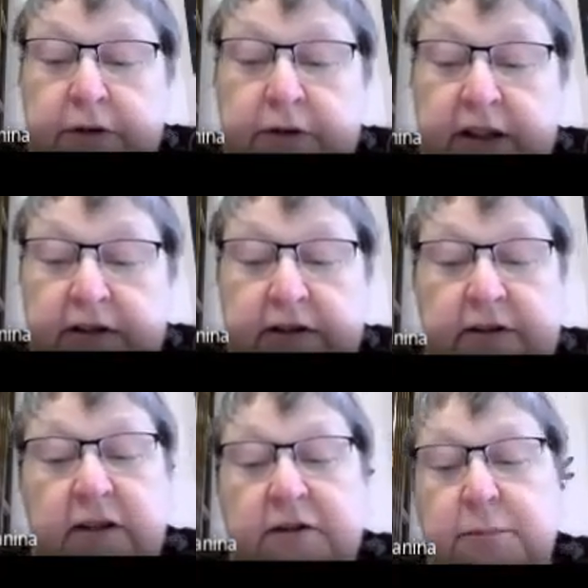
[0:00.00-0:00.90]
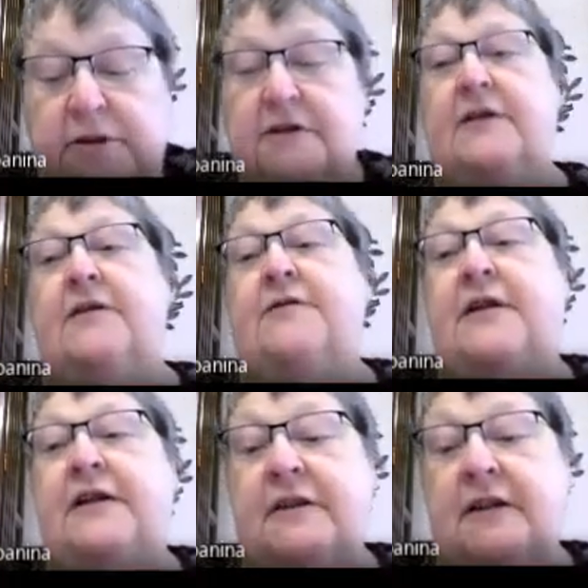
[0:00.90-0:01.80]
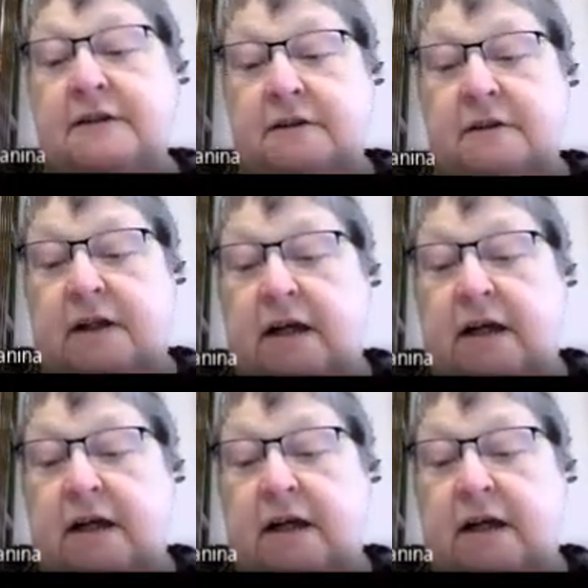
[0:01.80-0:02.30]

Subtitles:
does this admit a finite,